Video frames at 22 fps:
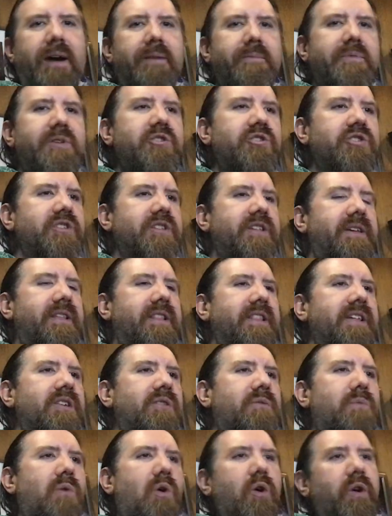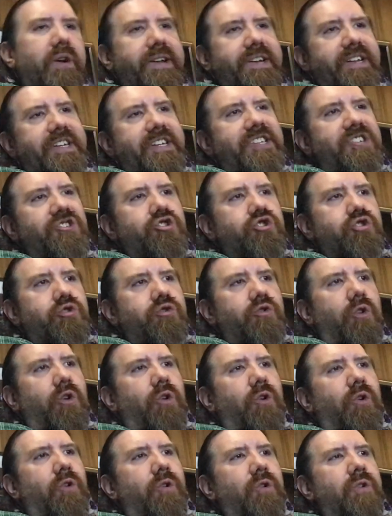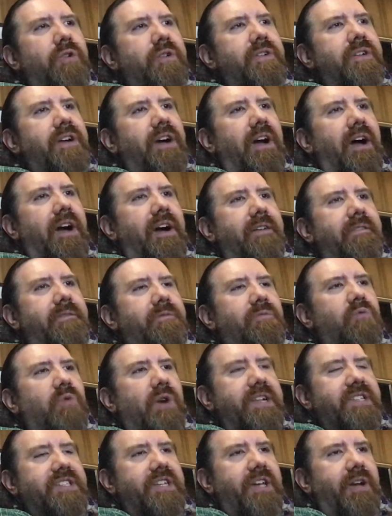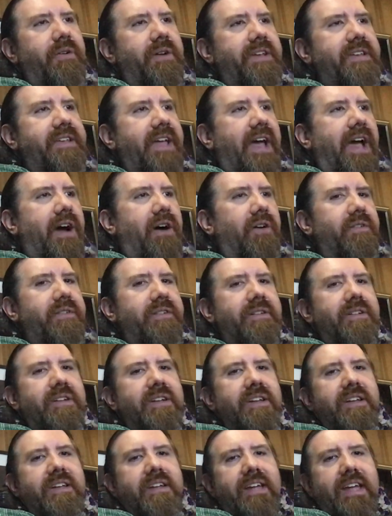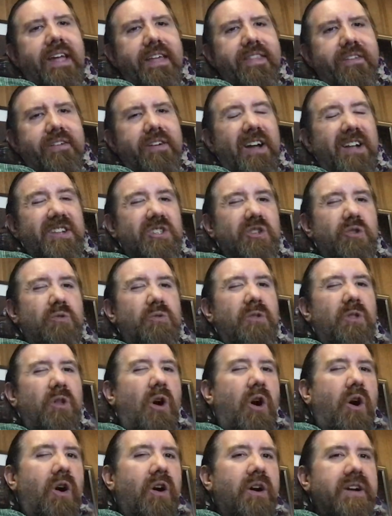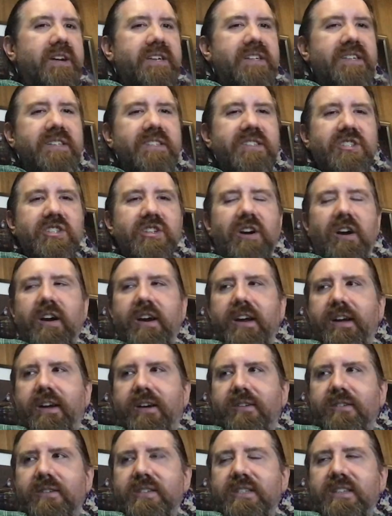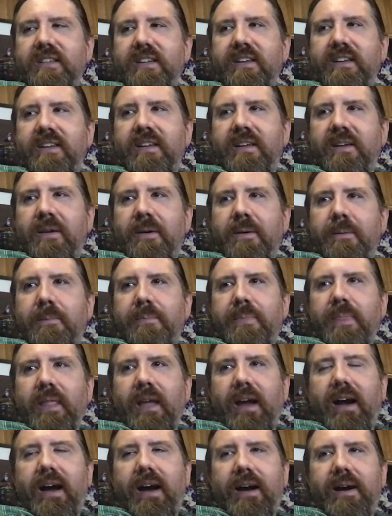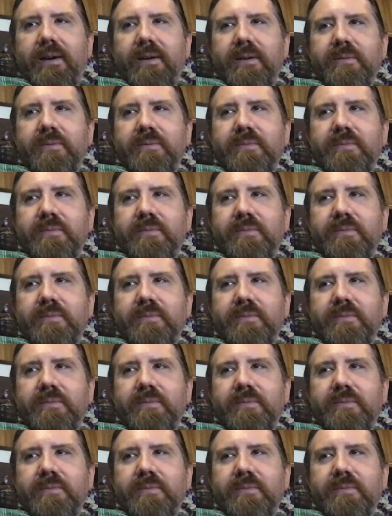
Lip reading: usually a little more in control of what's going down, and they're not so long scenarios. Uh,